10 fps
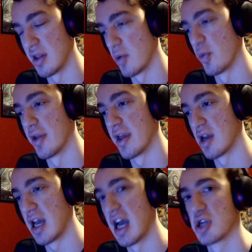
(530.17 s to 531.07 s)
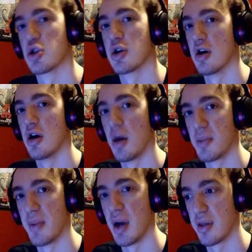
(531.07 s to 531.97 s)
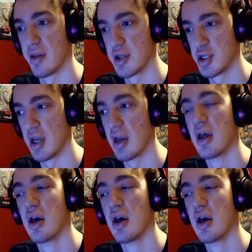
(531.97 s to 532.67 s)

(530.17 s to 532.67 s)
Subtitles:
like where they could actually optimize this shit.